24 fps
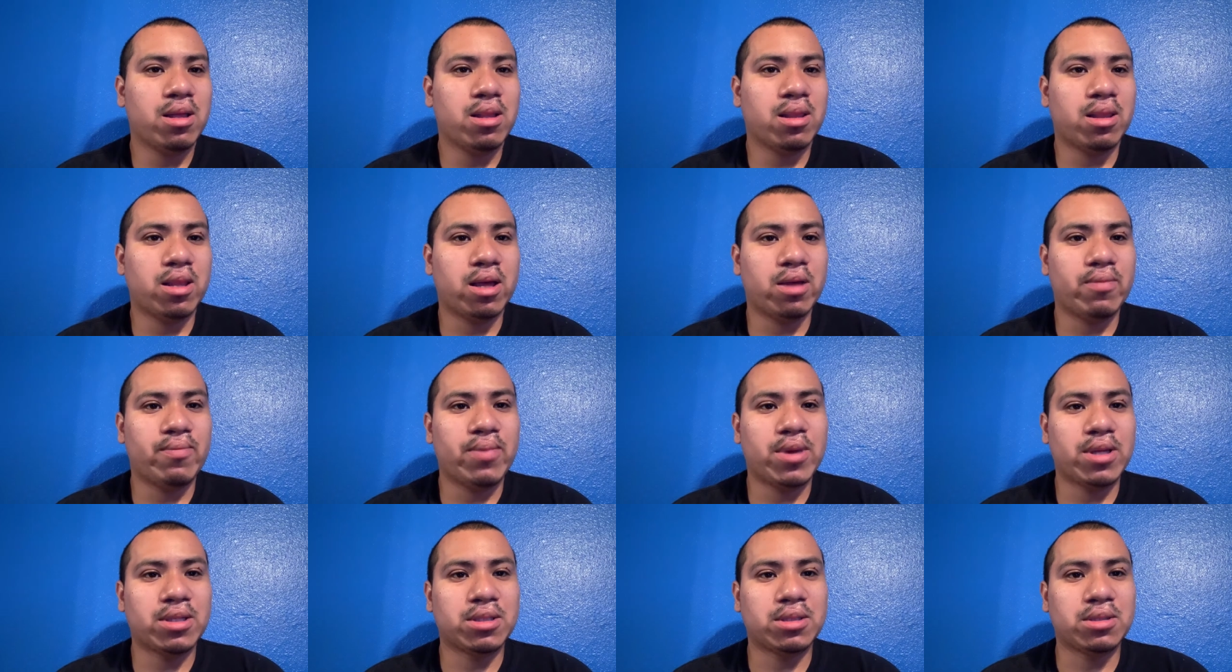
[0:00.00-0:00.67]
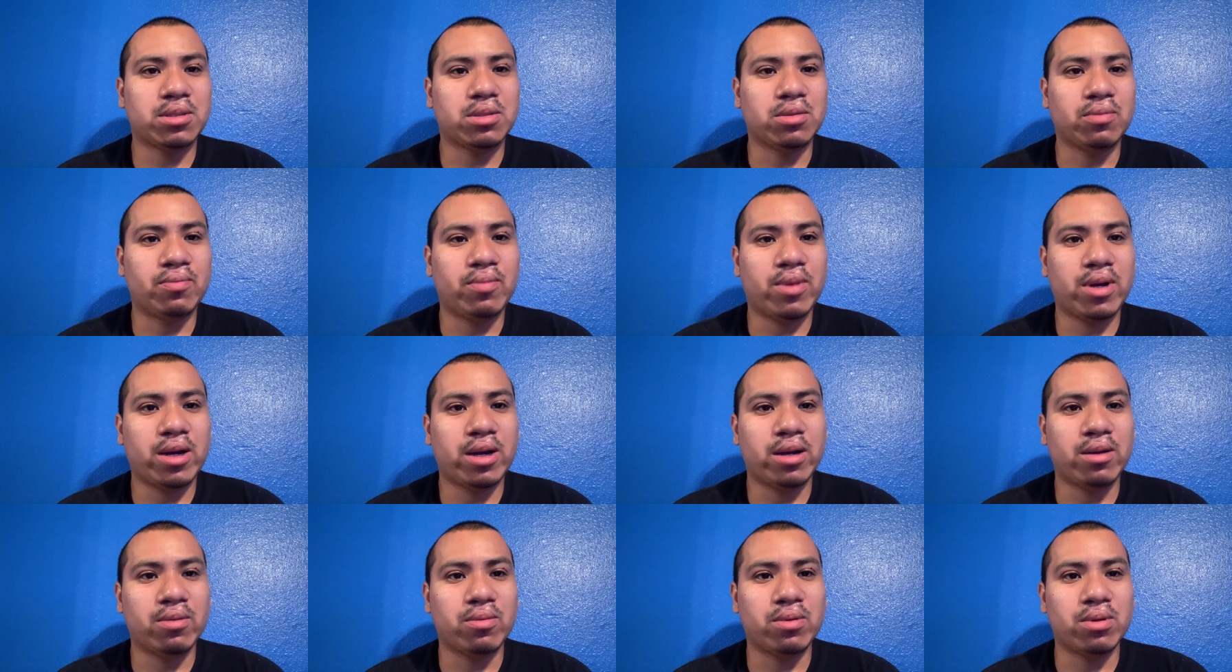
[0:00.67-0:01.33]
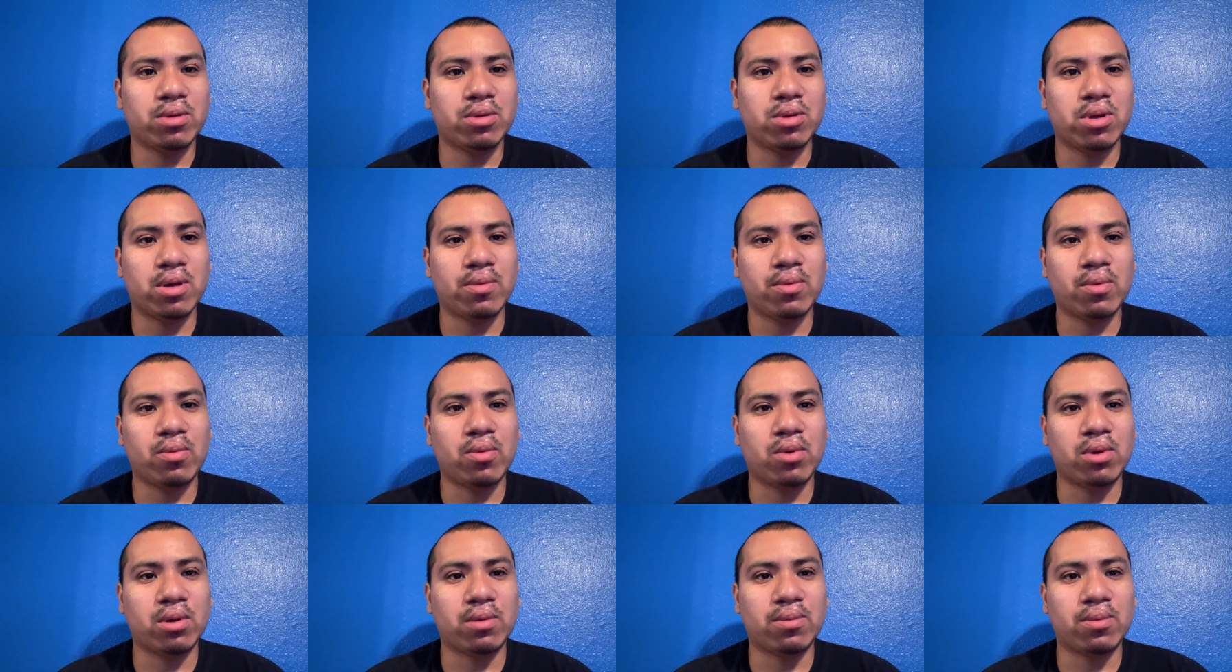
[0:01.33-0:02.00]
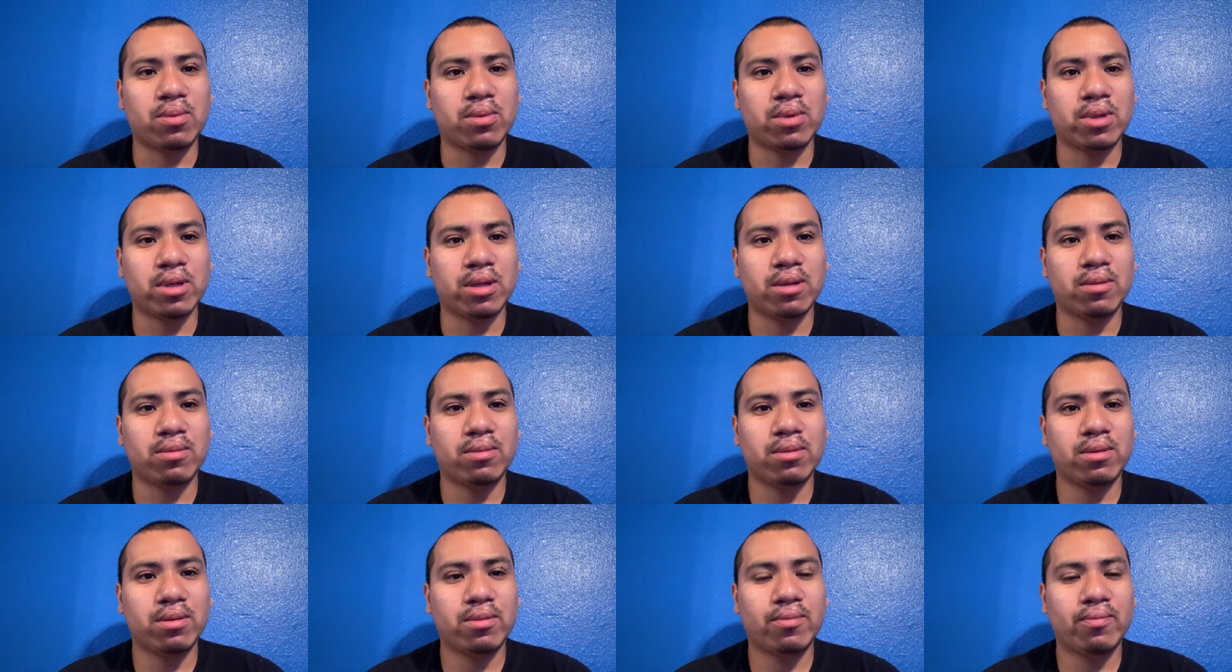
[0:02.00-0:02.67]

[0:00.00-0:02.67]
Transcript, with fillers: life passes you by when you have a wonderful gift.